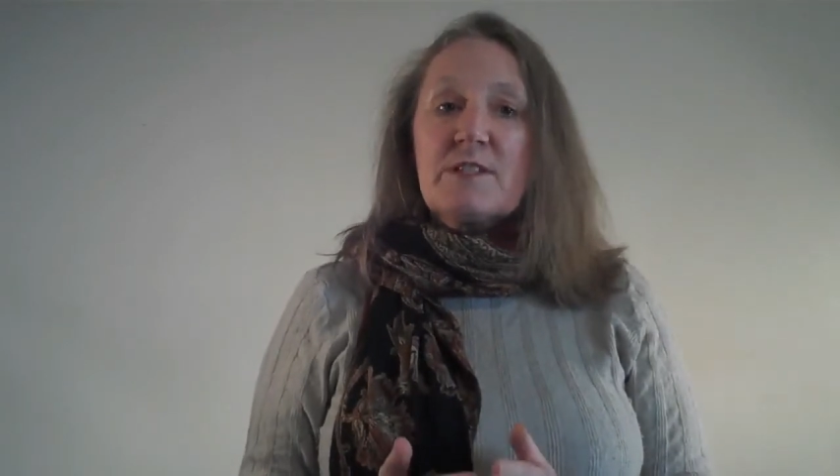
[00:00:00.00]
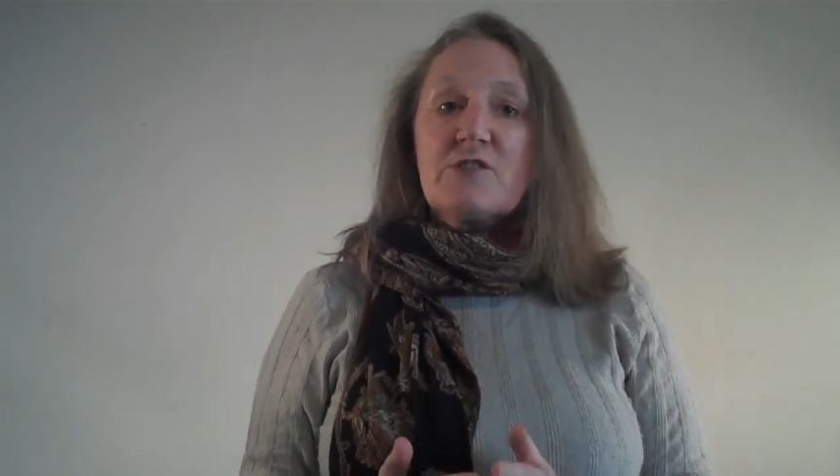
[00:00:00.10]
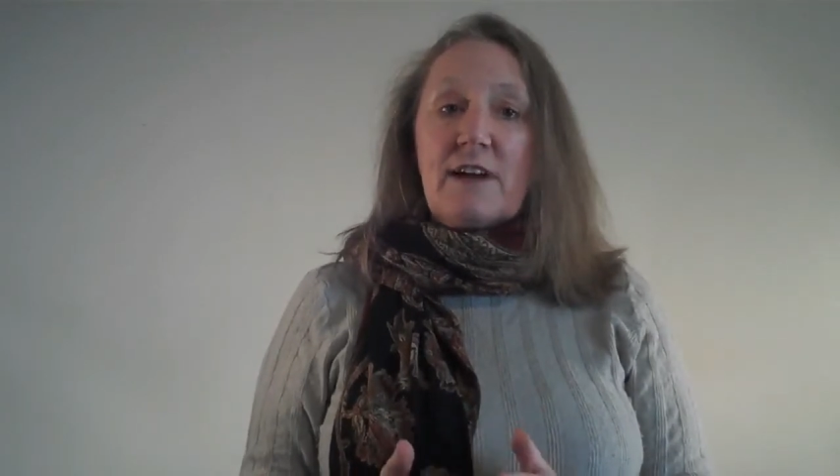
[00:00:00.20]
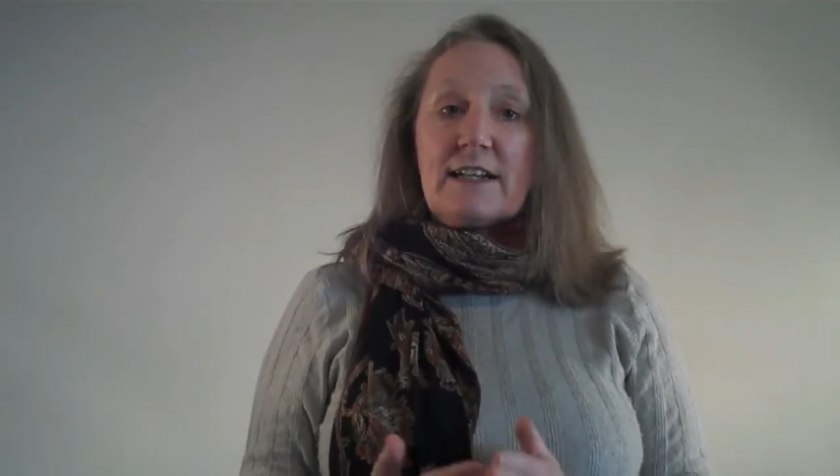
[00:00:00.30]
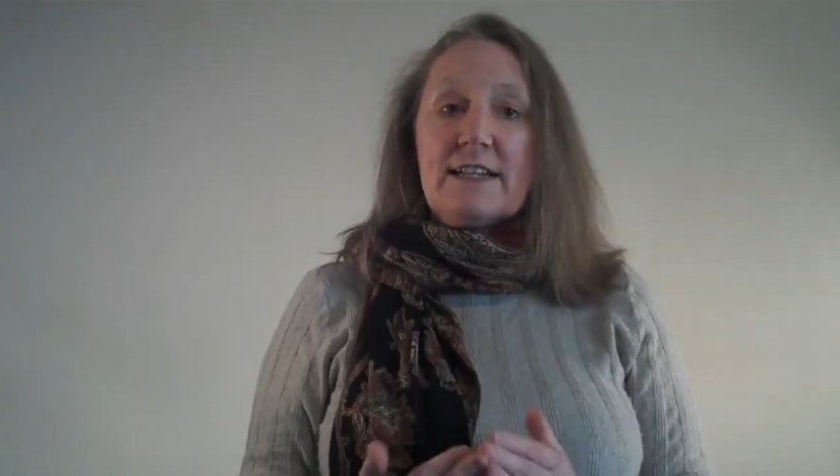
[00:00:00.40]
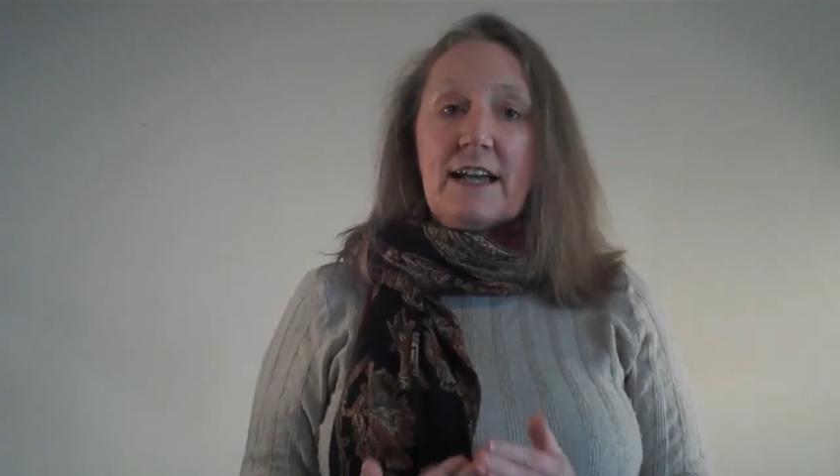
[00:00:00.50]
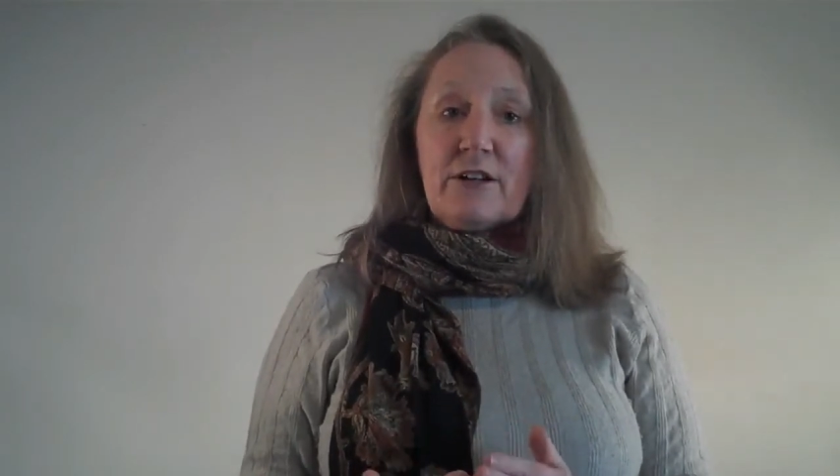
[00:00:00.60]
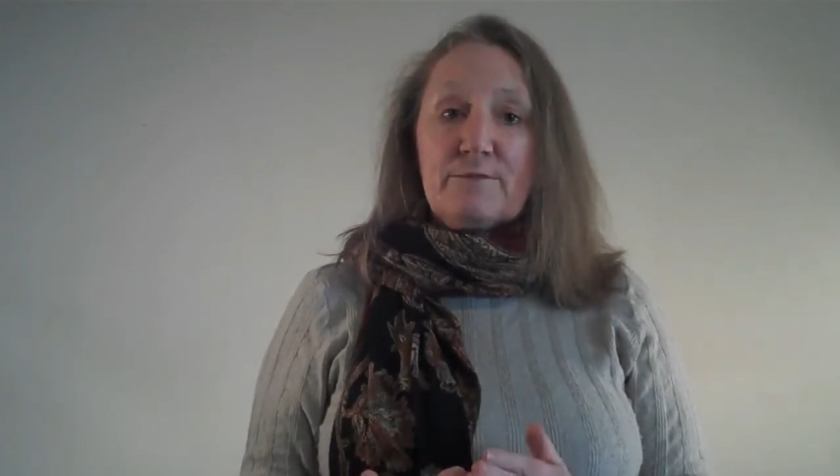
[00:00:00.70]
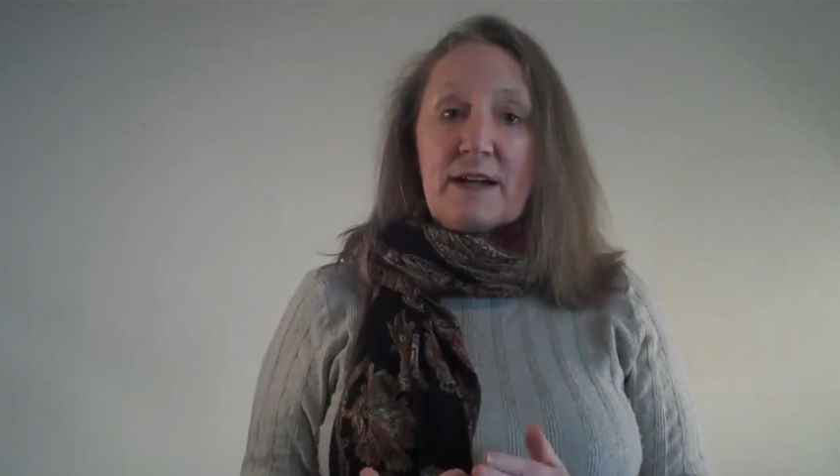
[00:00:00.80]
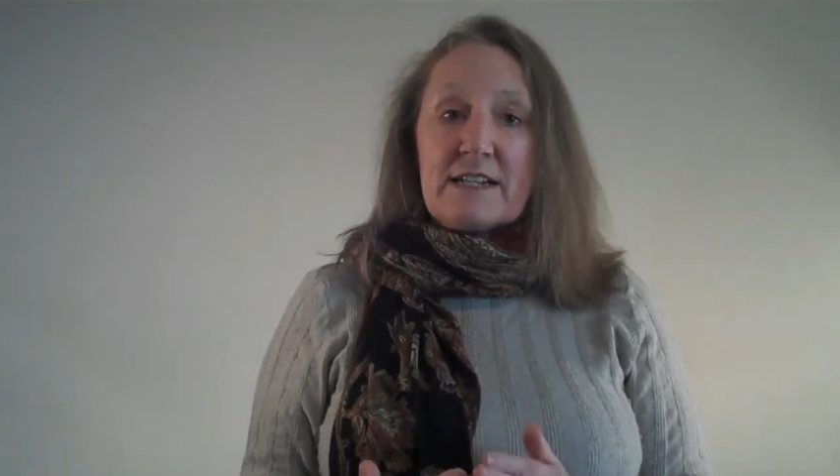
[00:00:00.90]
struggling
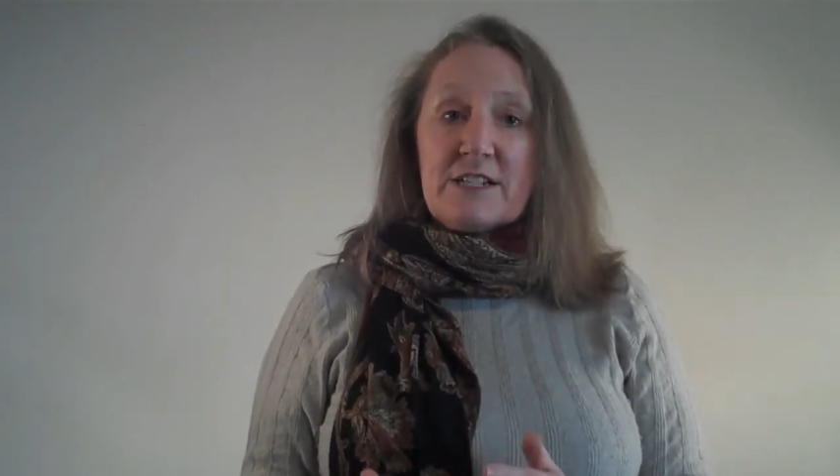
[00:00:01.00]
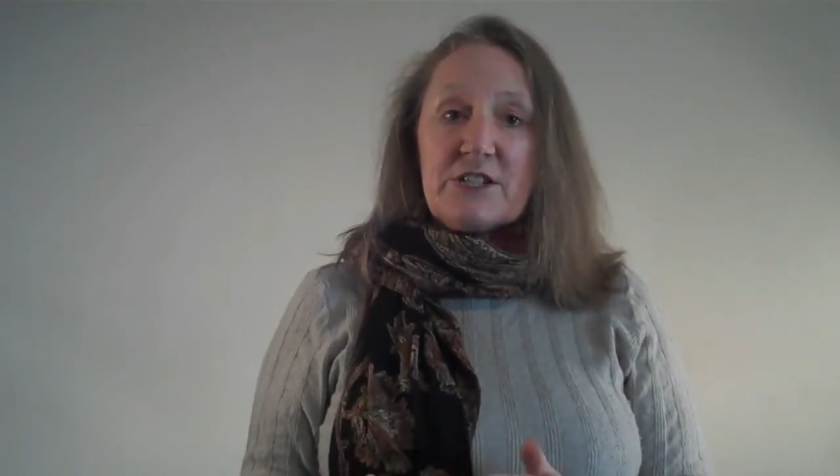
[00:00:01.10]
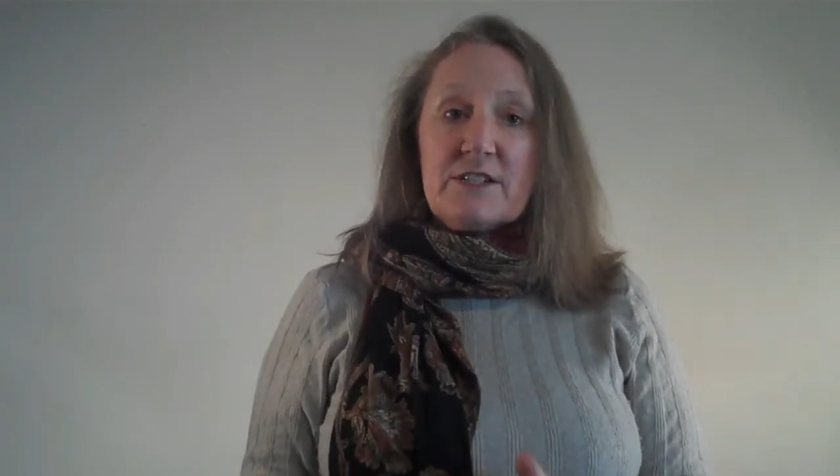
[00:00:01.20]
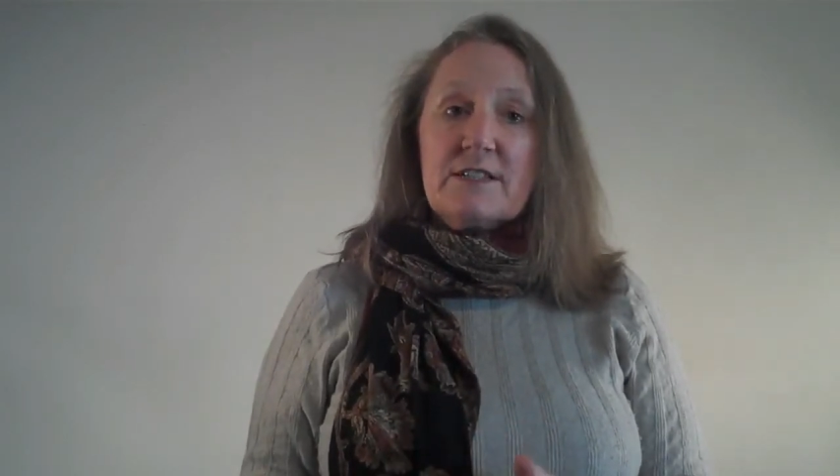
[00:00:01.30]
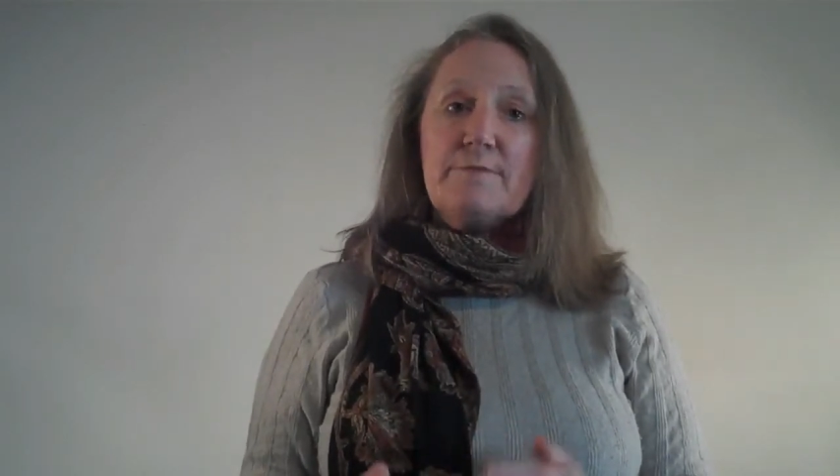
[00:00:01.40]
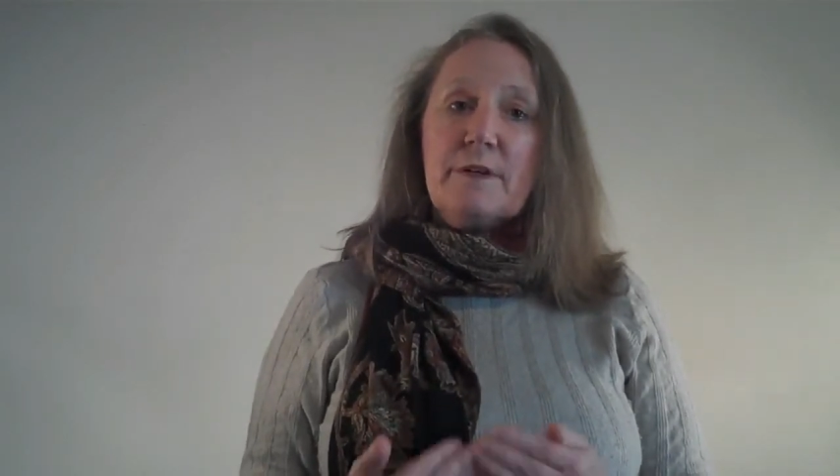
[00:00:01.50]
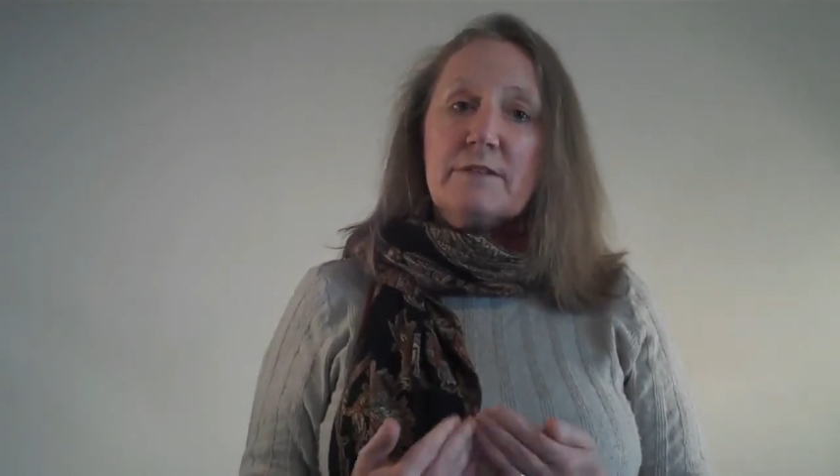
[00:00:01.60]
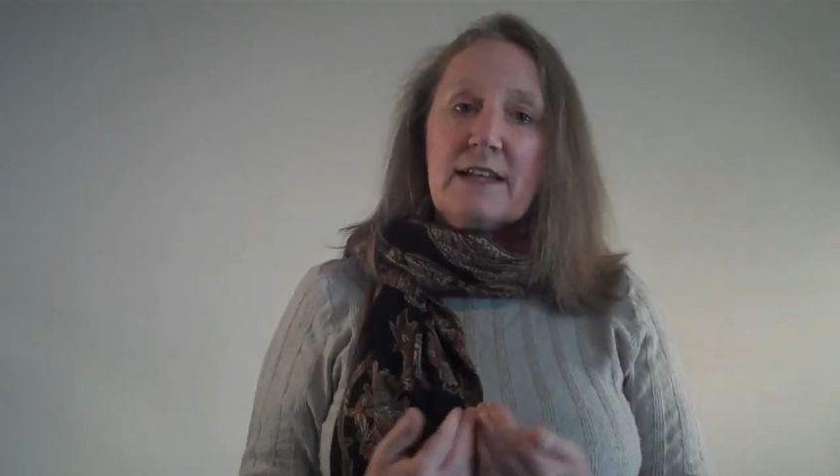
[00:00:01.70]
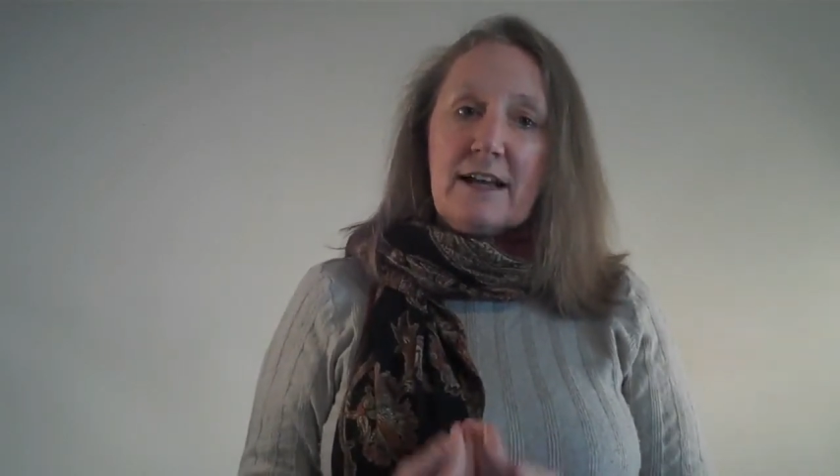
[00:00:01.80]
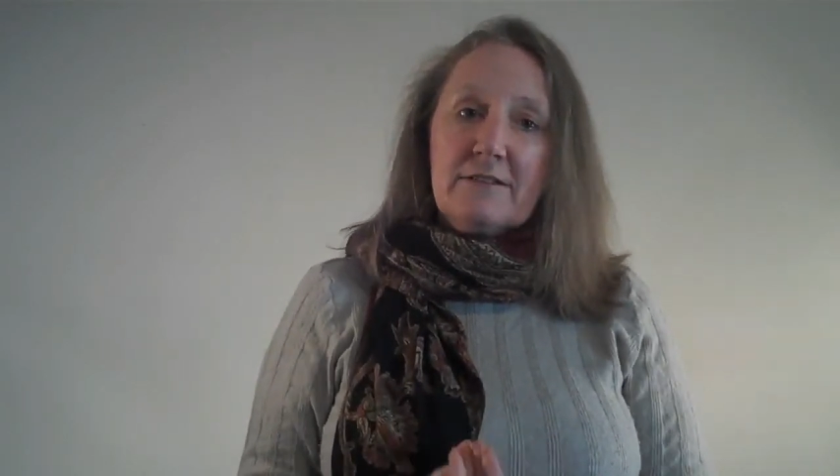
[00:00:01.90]
health practitioners
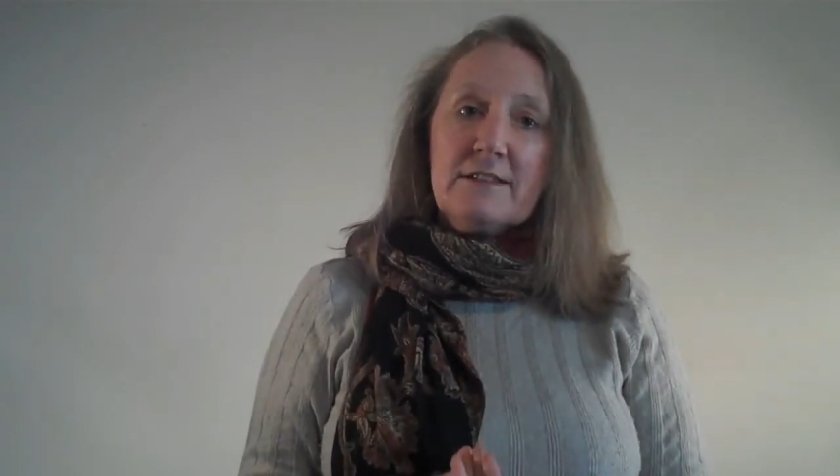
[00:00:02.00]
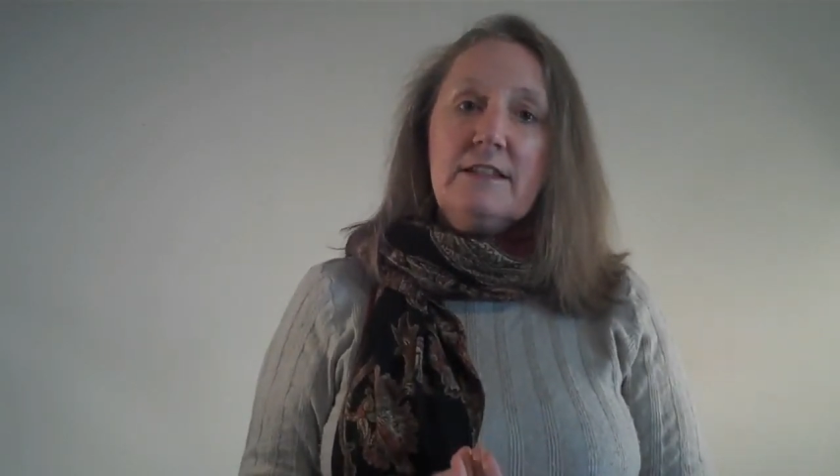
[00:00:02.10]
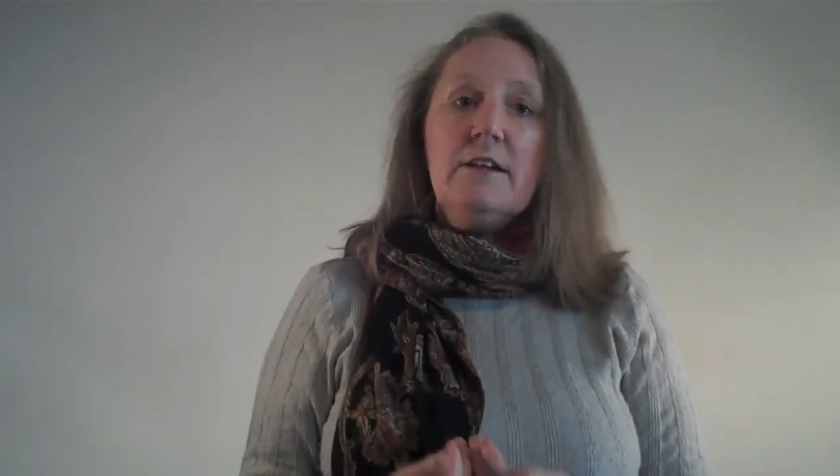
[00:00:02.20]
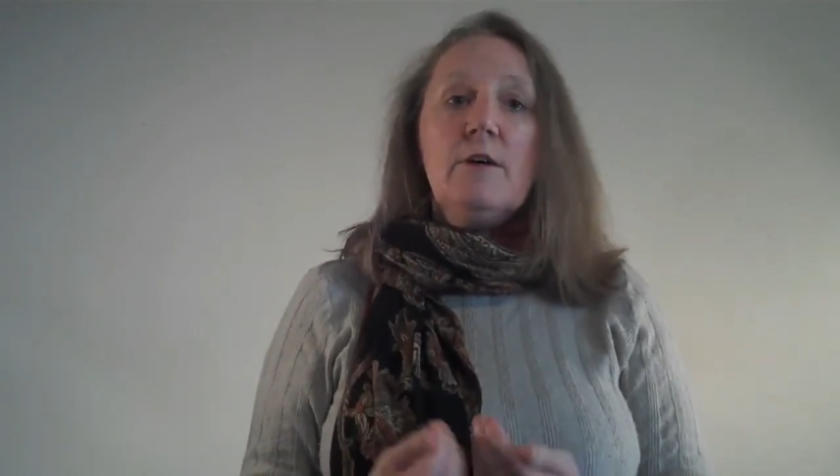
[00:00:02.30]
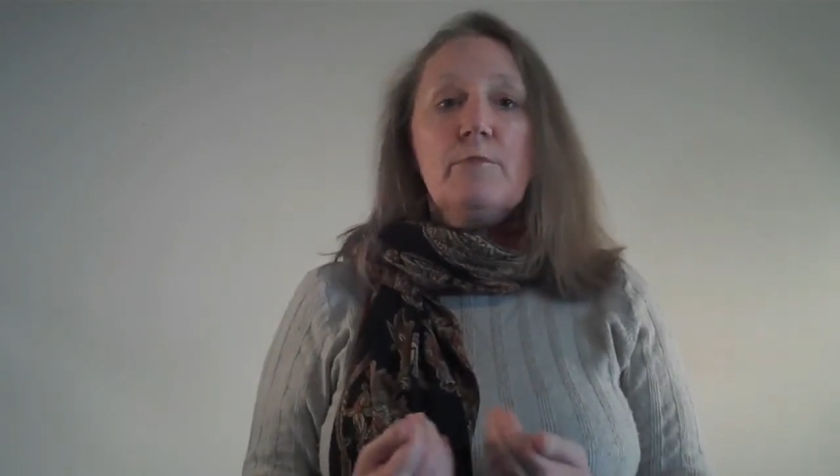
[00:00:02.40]
build healthy,